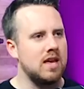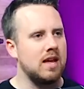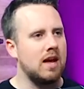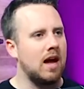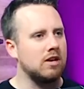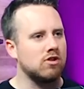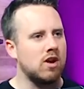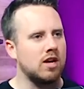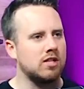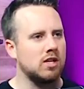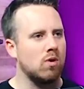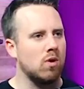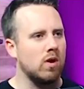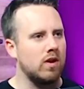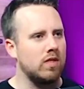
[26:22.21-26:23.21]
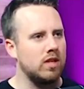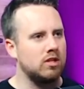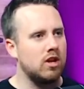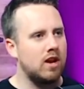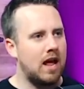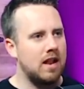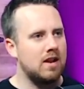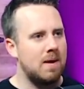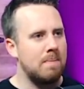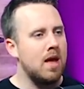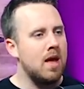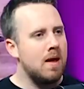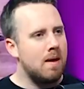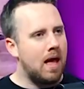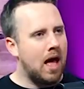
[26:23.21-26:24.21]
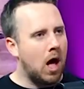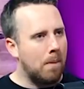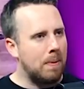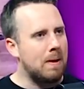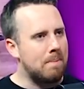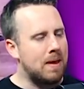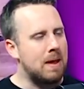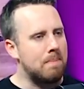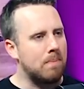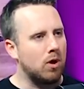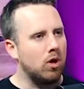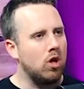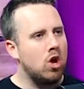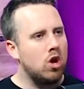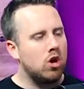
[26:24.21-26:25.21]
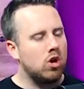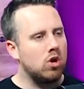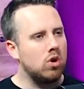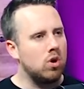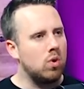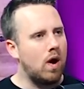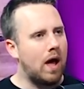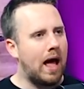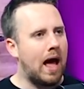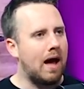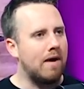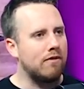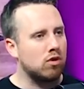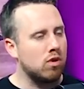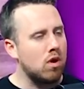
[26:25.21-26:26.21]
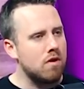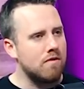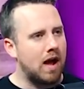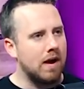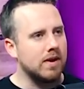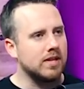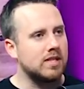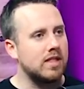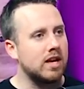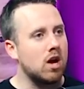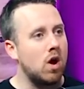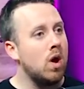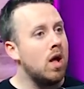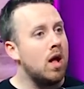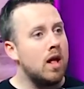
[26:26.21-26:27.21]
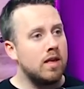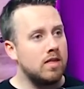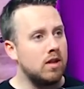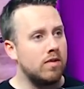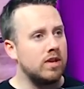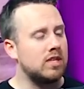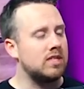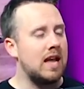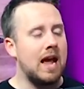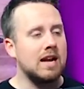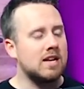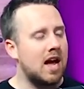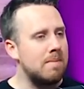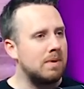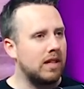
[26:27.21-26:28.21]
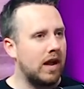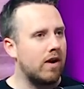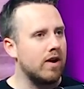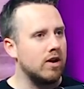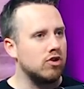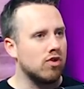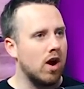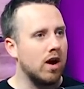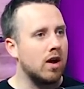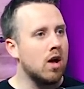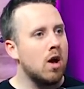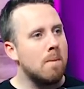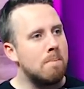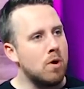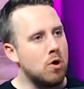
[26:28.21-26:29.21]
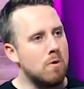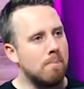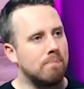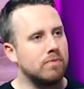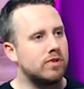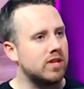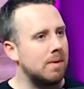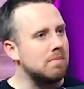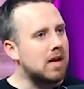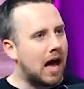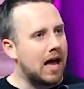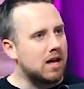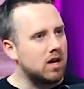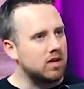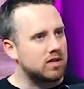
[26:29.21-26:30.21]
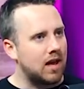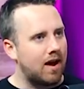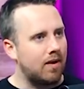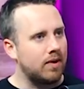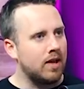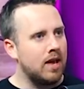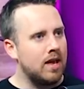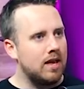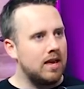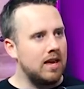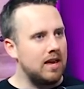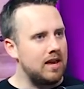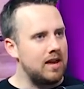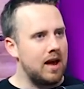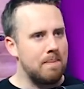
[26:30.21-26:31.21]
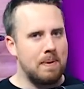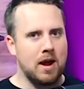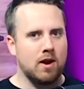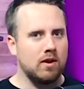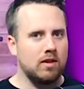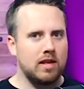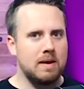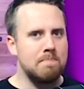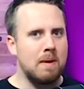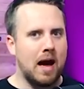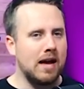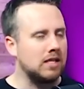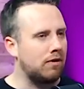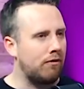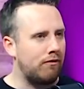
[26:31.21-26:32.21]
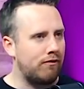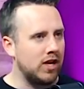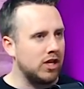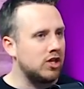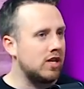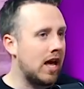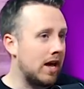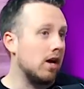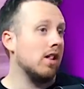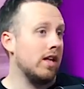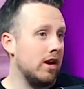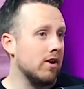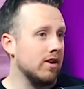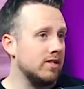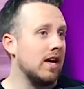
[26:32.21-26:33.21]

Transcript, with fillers: thing, hydroxychloroquine, this could end up helping people who have coronavirus." And they go, "You know, this is anti-malaria drug." Boom. Some guy goes out. He apparently buys fish tank cleaner,